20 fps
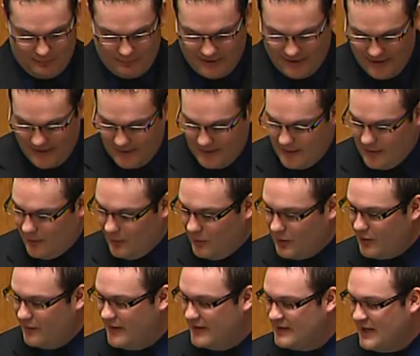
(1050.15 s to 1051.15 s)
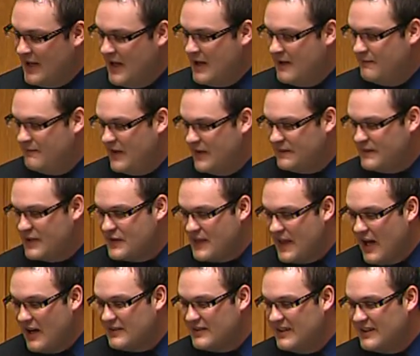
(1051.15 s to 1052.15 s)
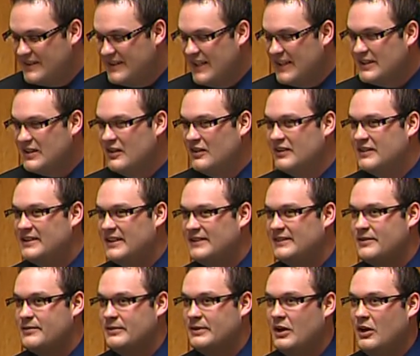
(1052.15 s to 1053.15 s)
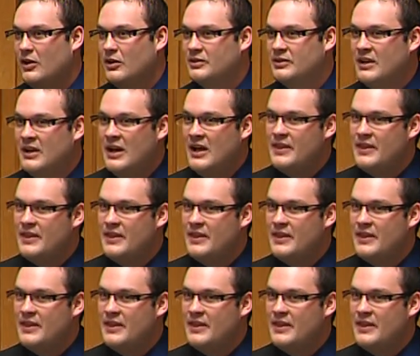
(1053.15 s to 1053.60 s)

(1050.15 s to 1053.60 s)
get a hold of, is $50,663.